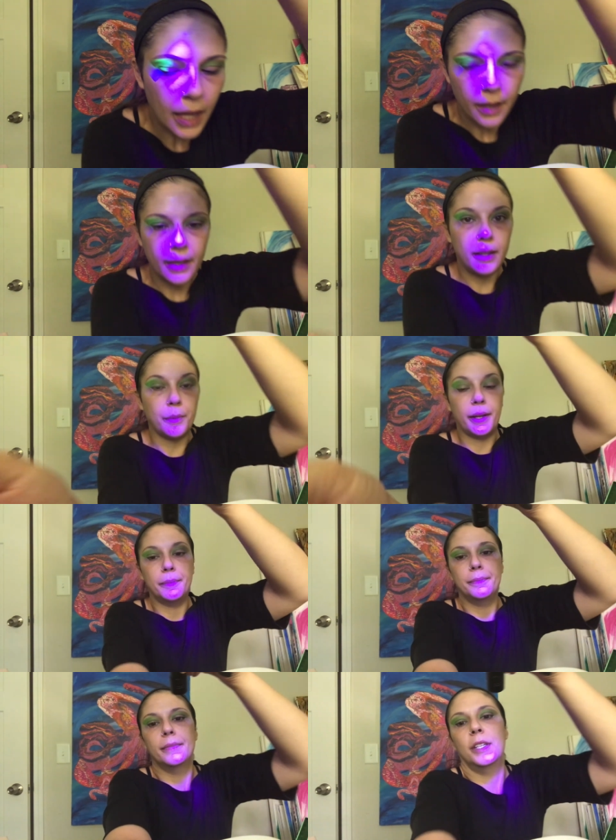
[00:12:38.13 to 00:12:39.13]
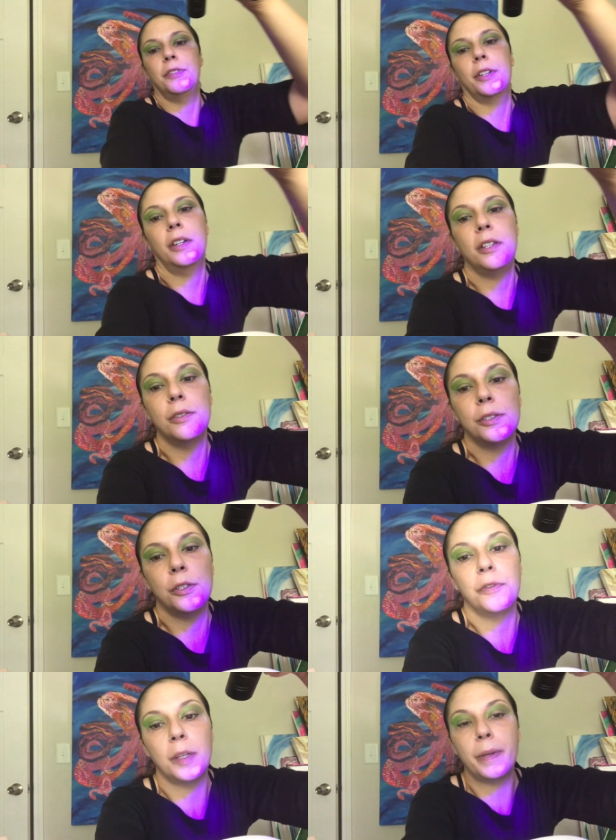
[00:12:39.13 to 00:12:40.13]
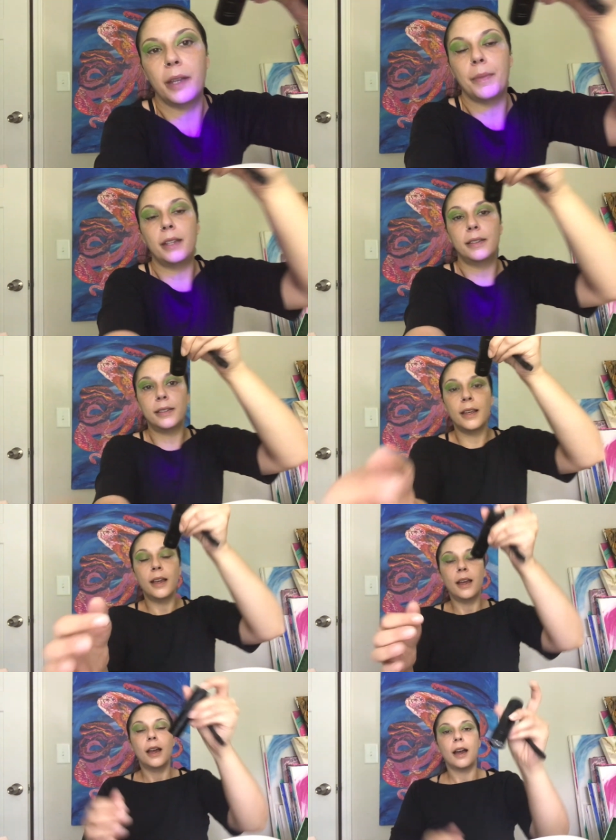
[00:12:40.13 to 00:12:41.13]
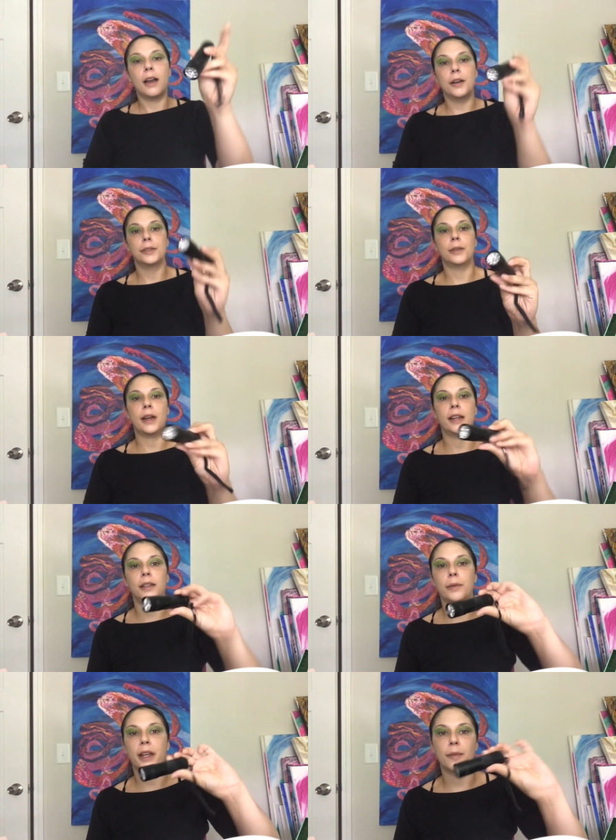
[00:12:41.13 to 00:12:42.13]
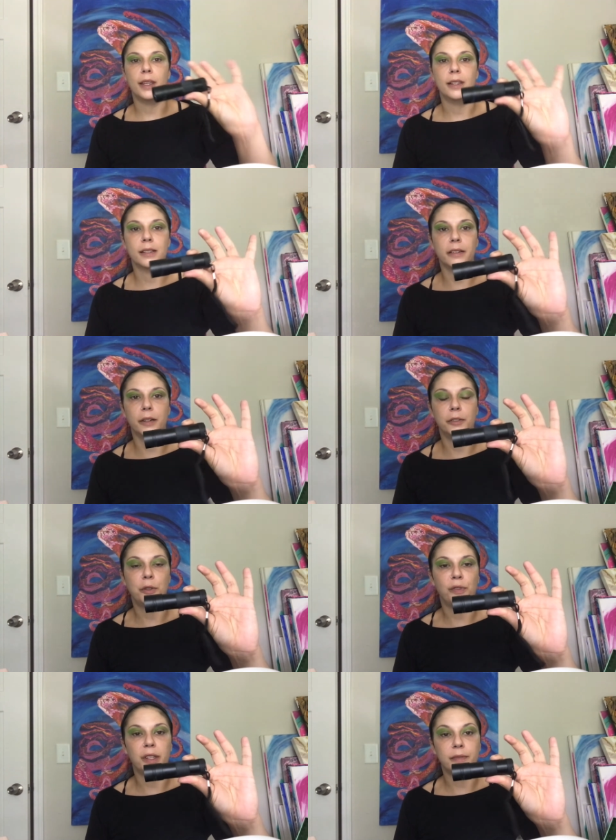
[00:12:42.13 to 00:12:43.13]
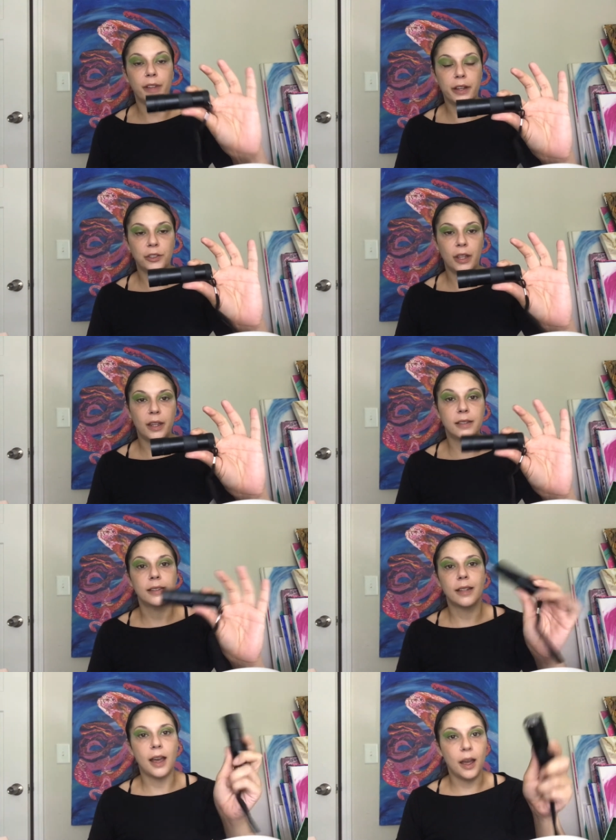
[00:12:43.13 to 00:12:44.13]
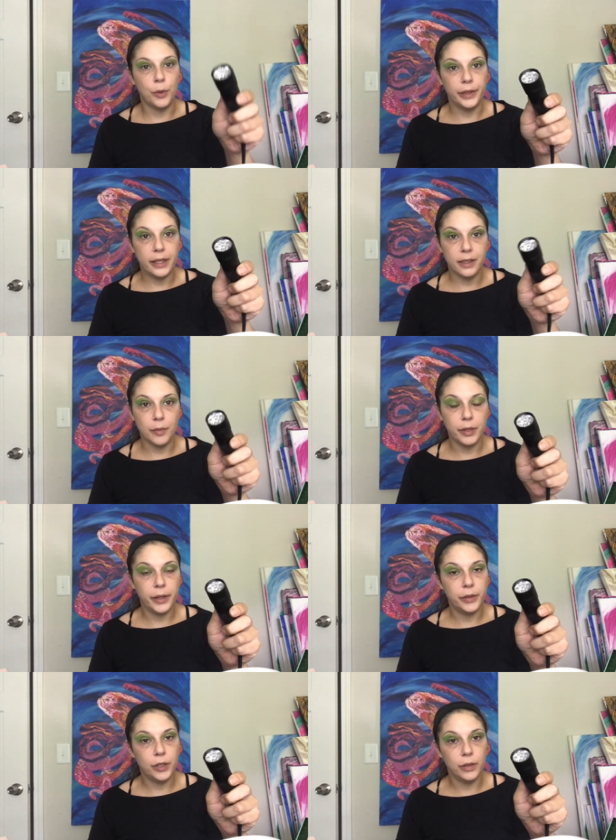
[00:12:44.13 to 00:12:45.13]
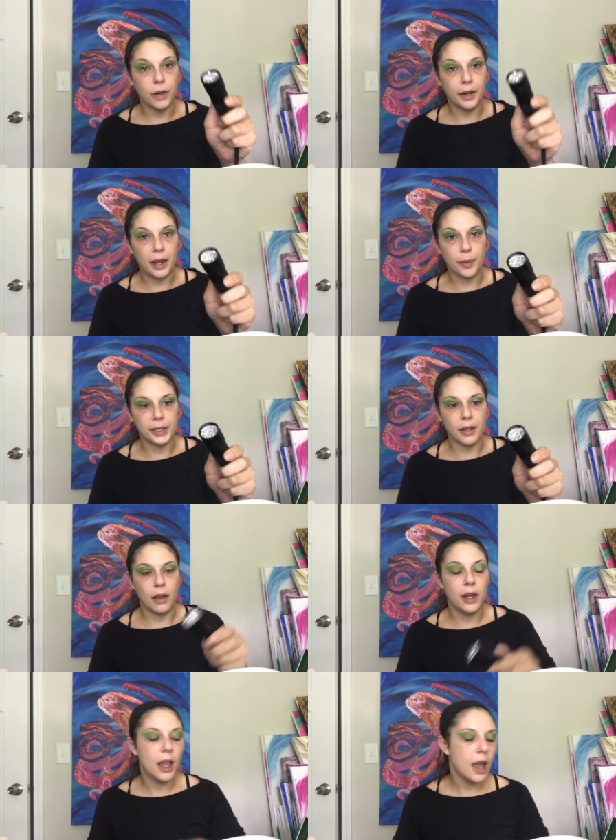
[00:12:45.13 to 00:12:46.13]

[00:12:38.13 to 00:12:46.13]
Anyway, if you're going to use UV pigments, I also highly recommend these little UV flashlights. I will link them below too on Amazon.